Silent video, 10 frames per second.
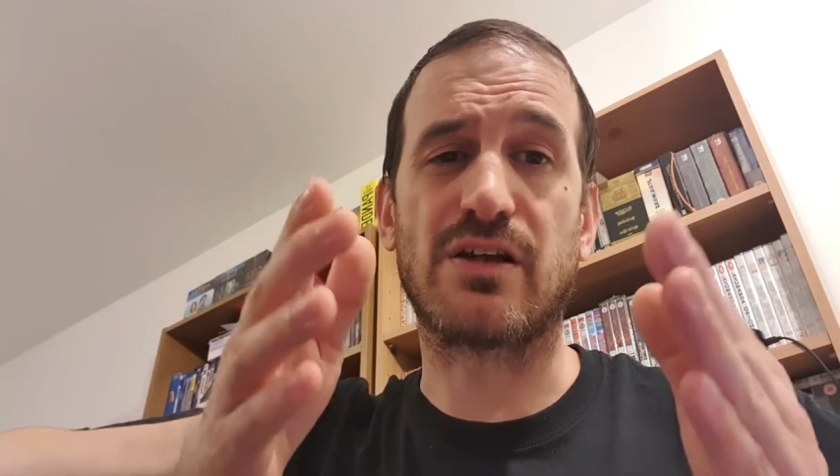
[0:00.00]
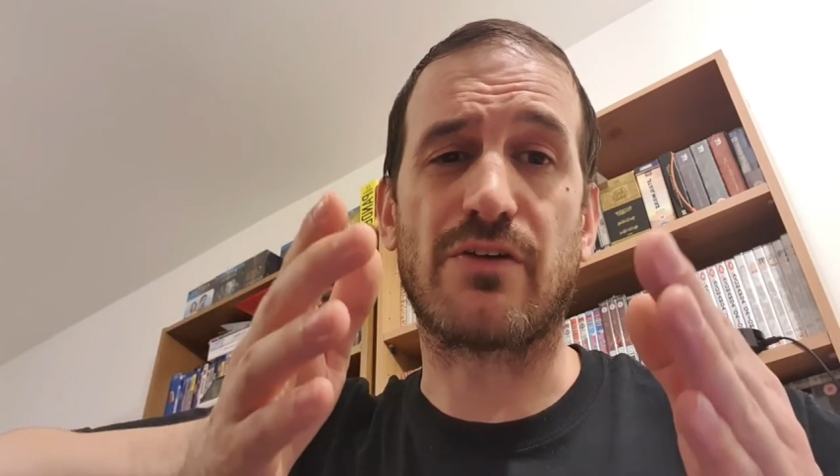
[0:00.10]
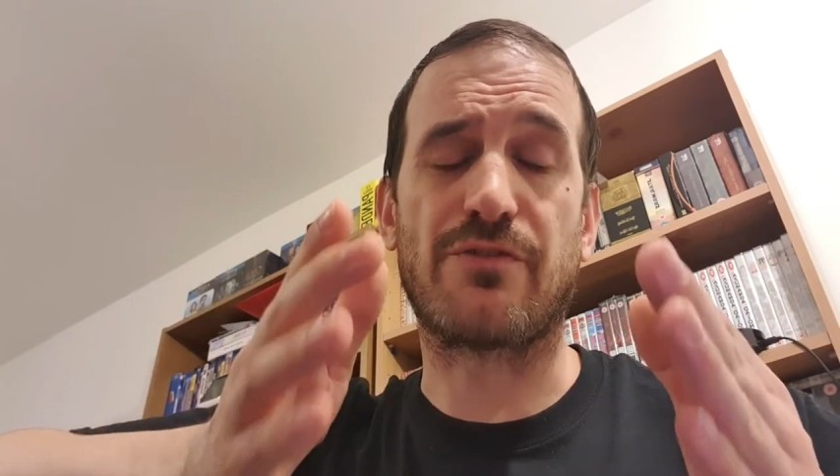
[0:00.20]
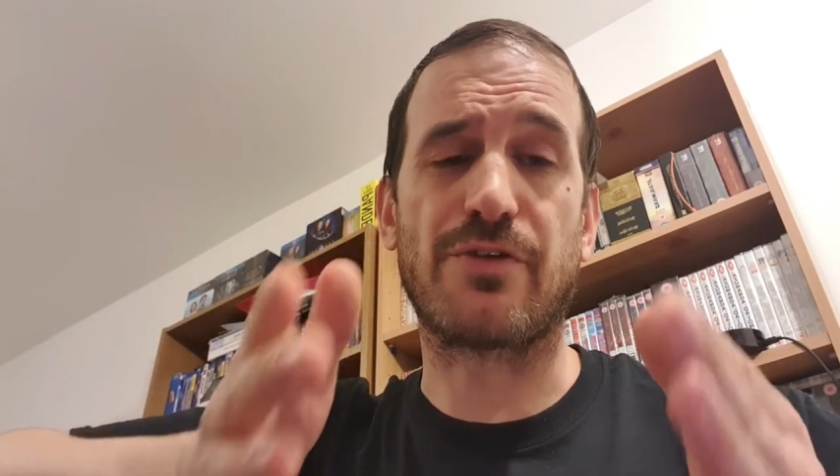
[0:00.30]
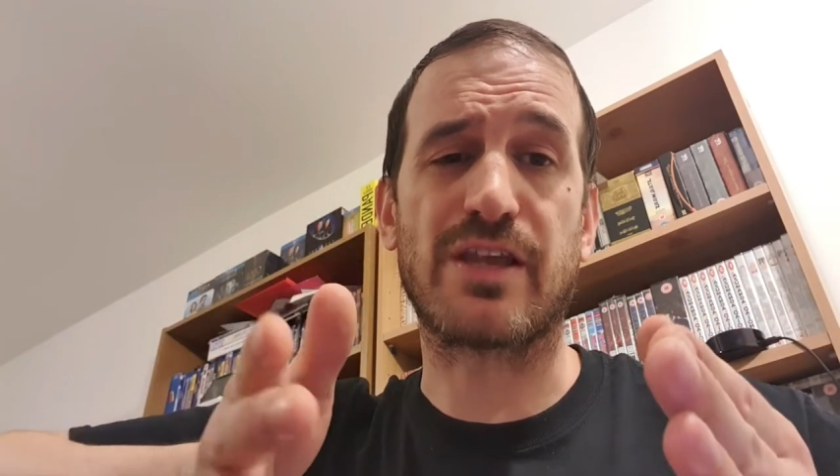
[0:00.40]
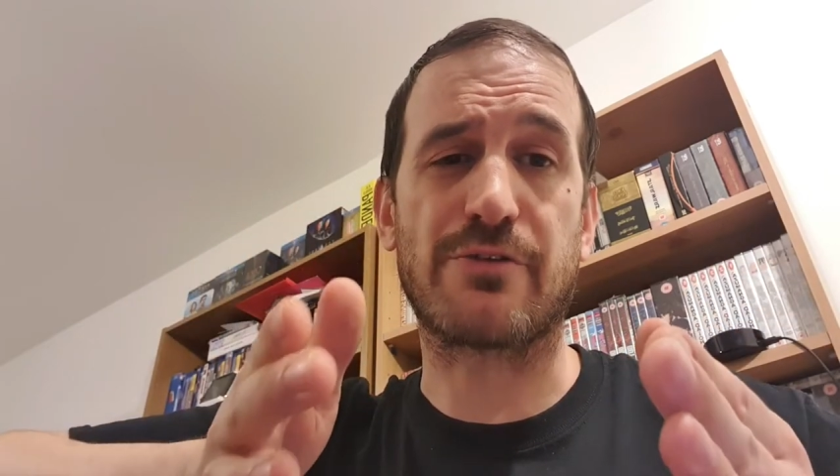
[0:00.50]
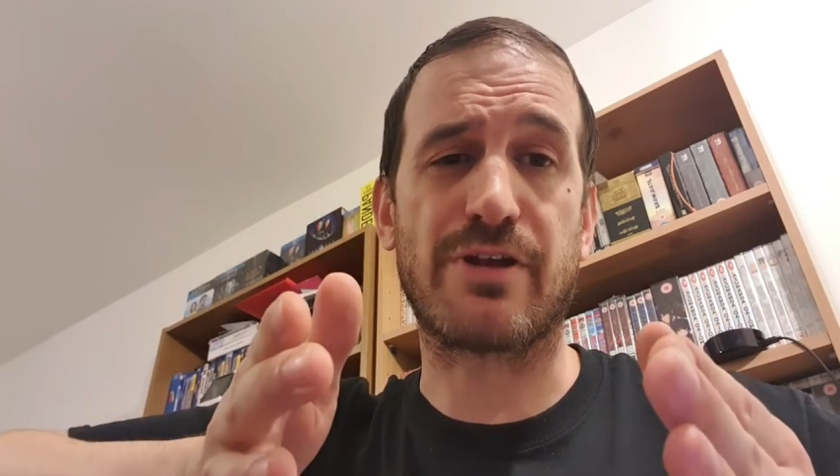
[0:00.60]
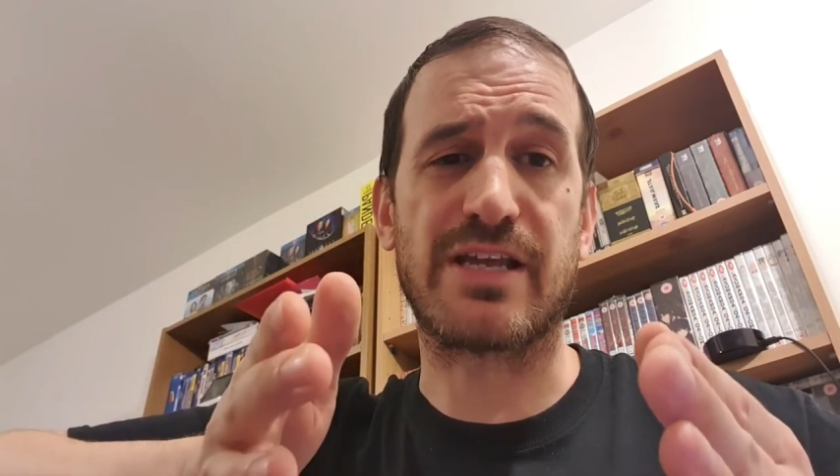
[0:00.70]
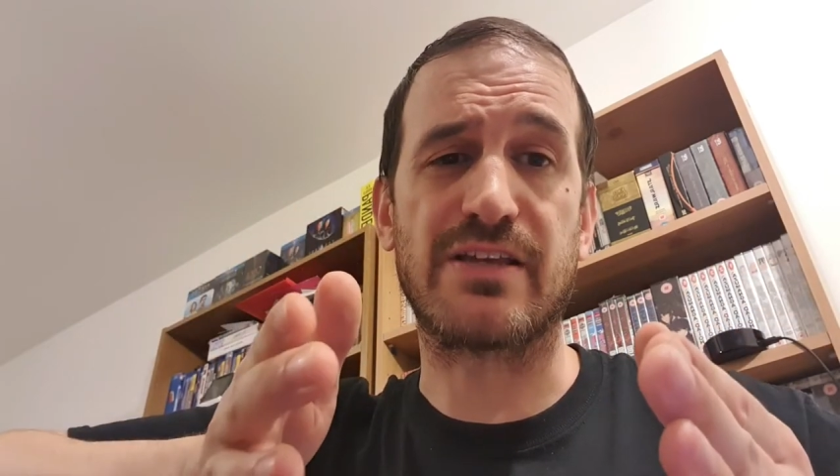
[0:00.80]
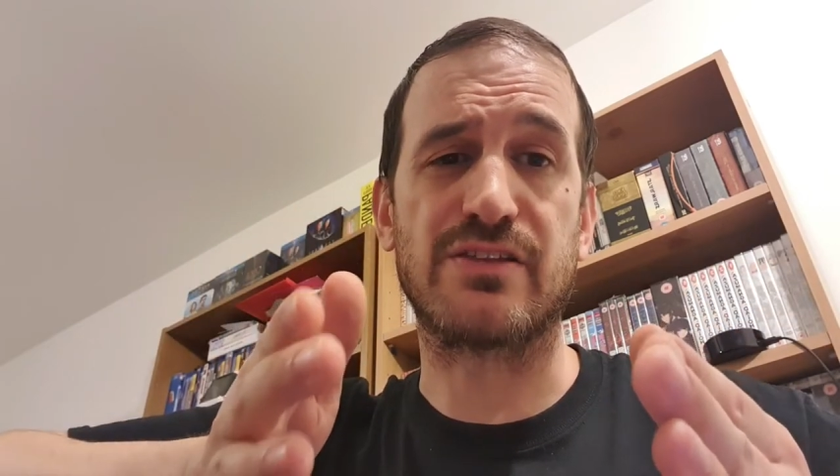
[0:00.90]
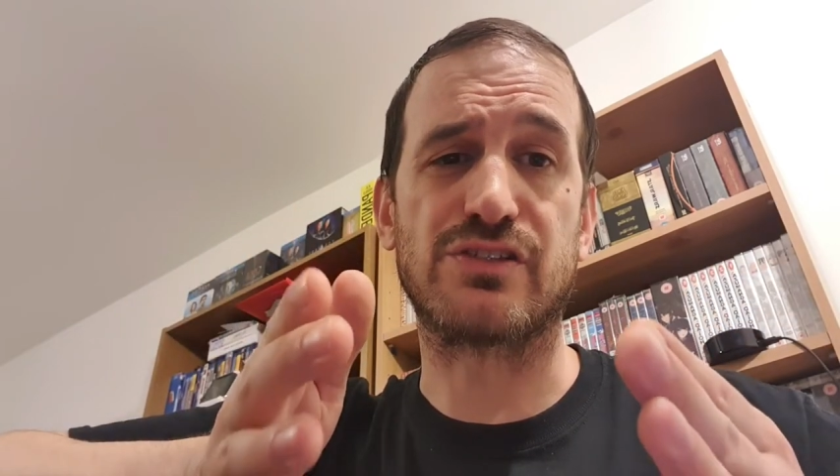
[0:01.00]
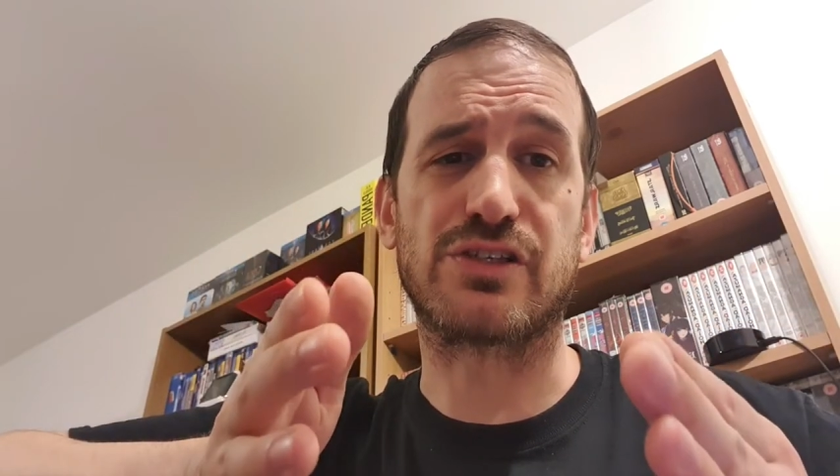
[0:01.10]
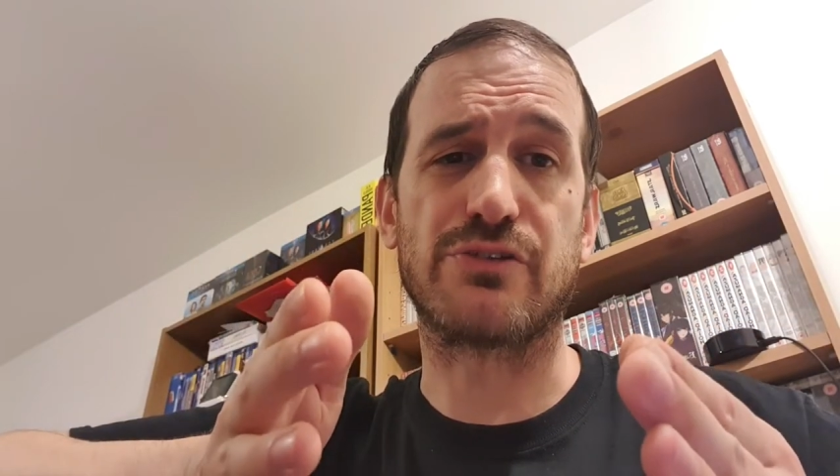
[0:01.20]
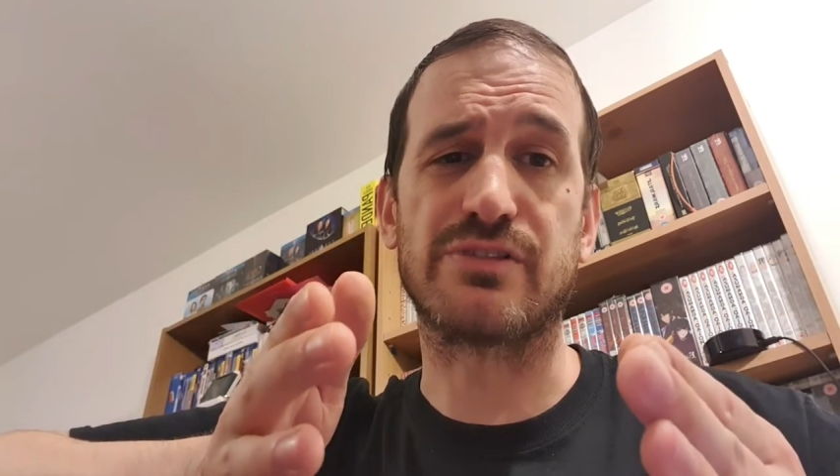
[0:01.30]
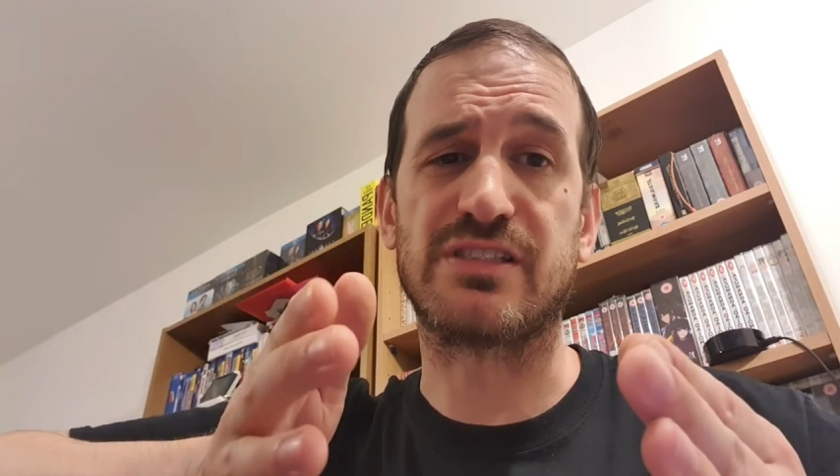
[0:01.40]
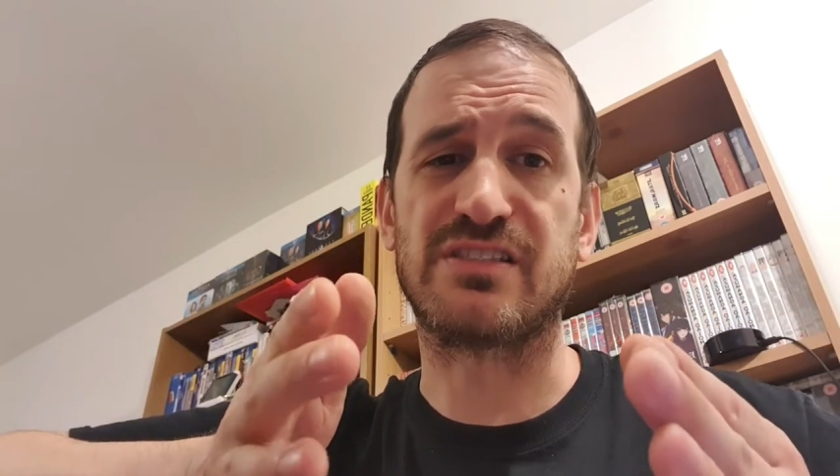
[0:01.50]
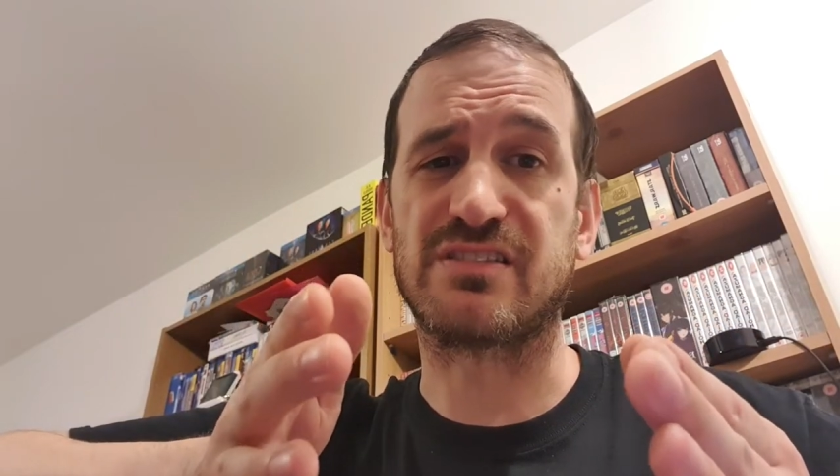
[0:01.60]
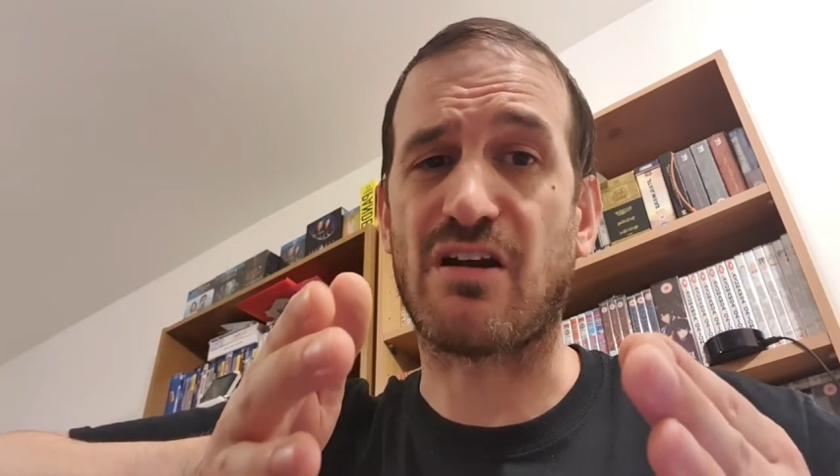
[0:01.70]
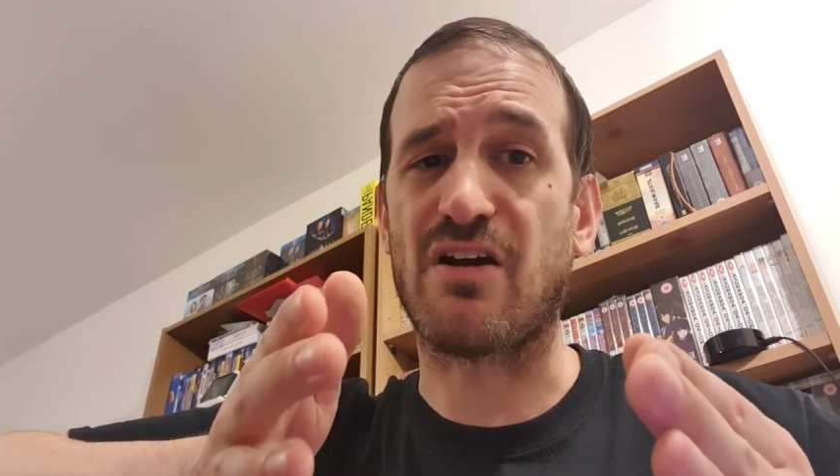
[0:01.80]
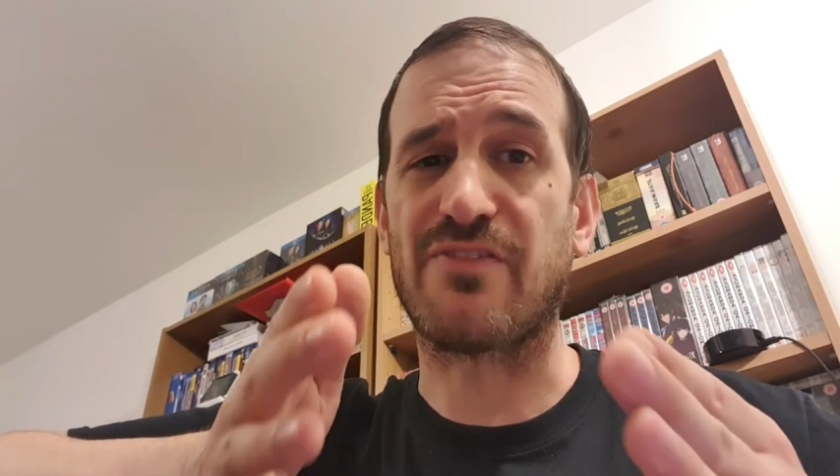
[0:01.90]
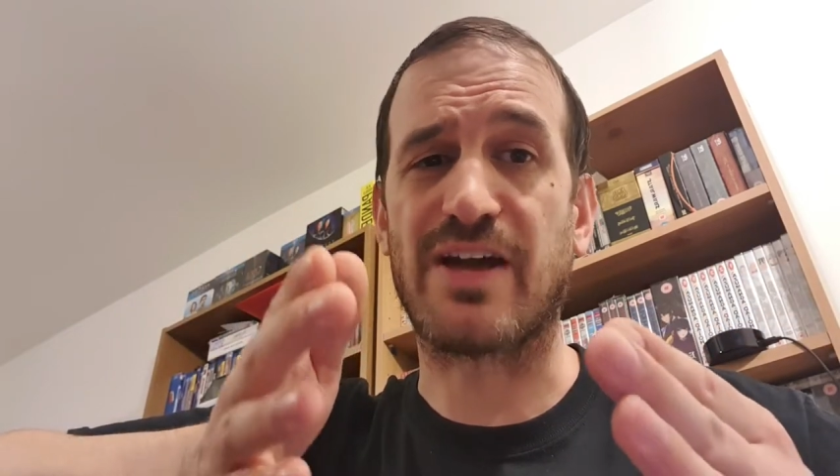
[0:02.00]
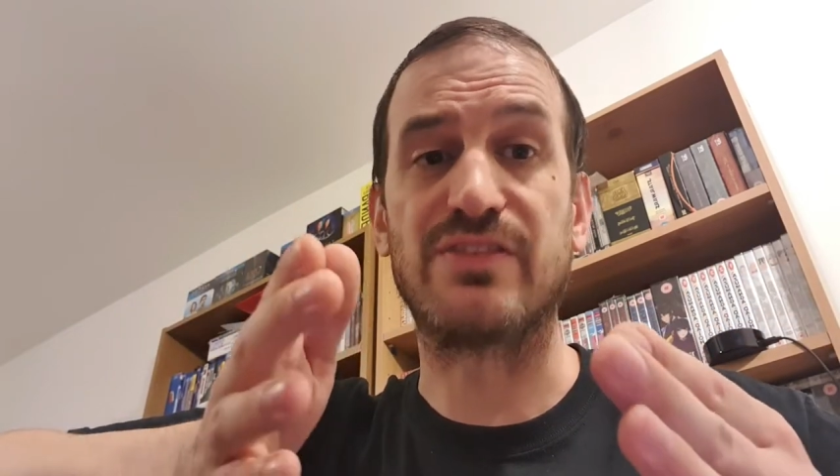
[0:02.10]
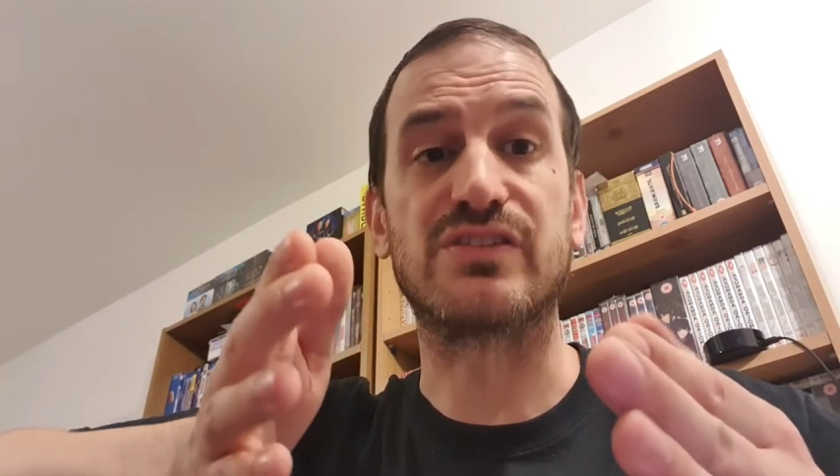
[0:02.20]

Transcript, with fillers: for their credit, the security staff and